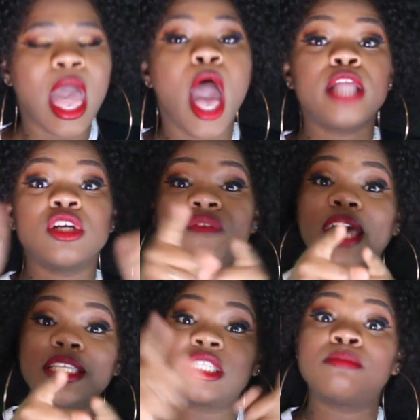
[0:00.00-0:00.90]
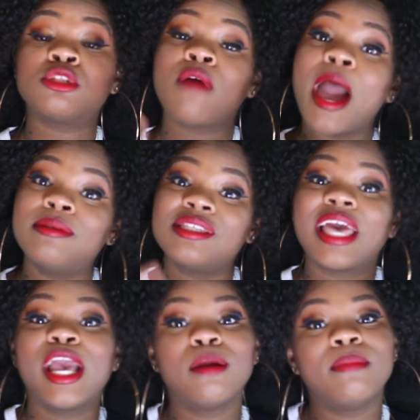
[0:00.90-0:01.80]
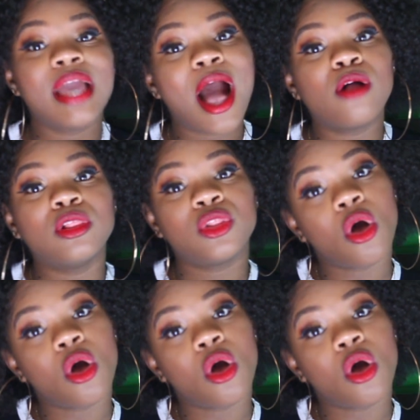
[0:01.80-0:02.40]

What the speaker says: And don't forget to subscribe to the Hear Me Out